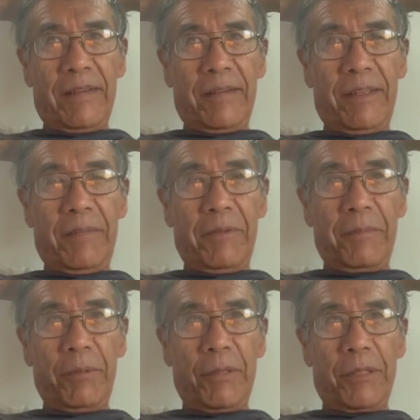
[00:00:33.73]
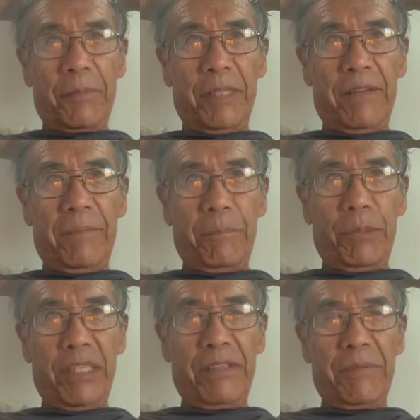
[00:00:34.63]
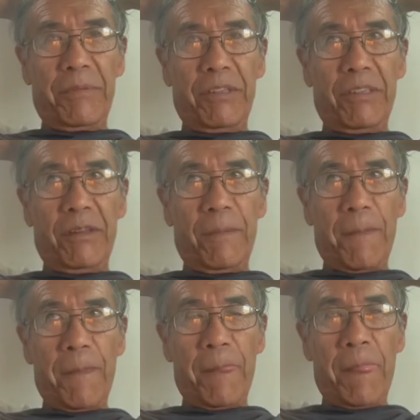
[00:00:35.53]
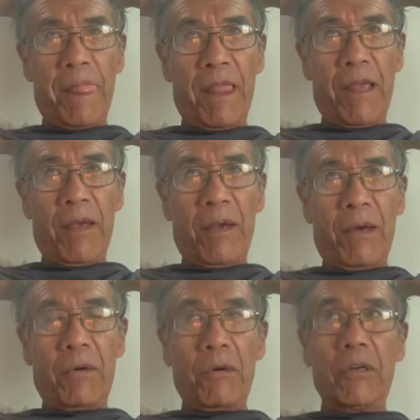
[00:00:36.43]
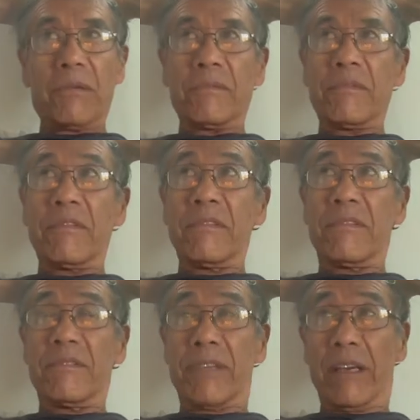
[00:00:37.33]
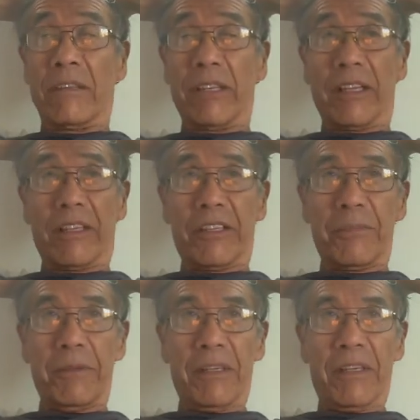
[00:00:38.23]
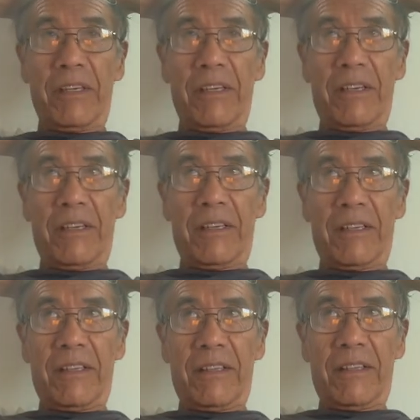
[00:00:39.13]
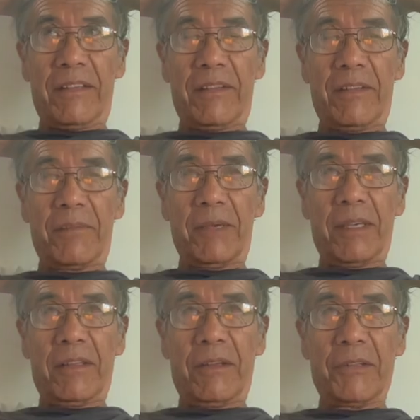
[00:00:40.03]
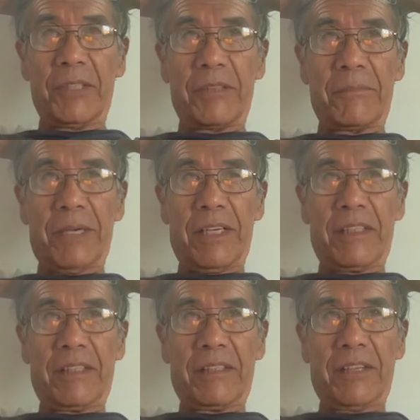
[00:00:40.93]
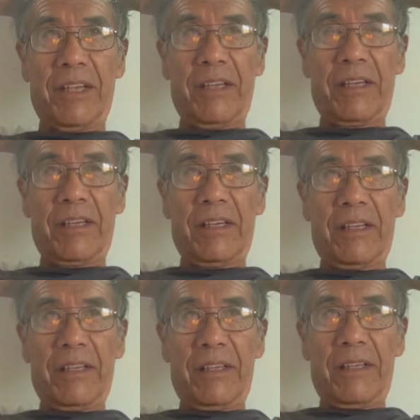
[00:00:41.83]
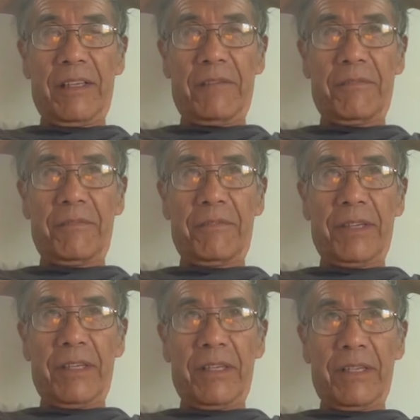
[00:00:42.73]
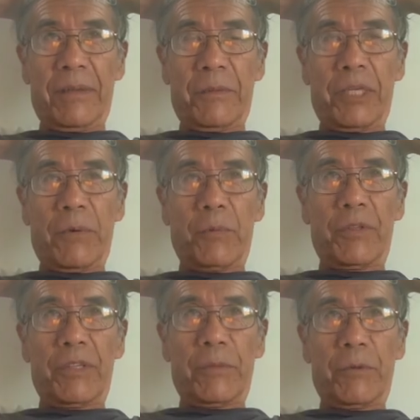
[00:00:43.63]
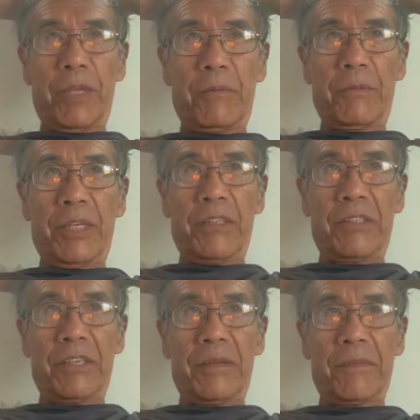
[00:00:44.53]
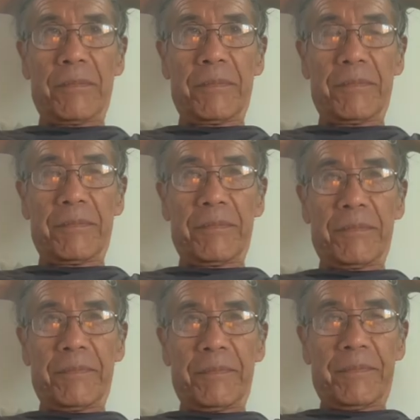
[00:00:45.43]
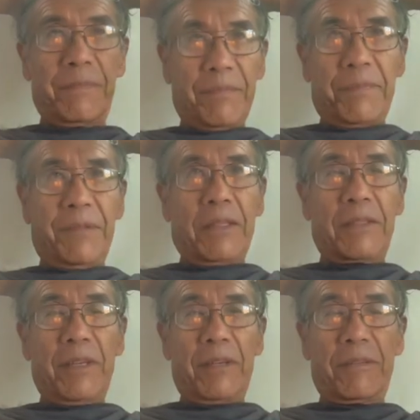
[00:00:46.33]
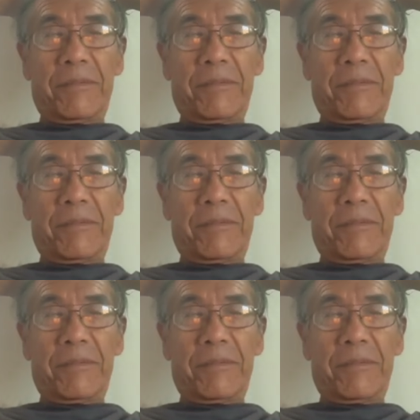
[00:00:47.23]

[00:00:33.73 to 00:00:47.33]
even possibly blissful, or technically speaking, this is my logic mind saying, if we are with the way of nature, that's it.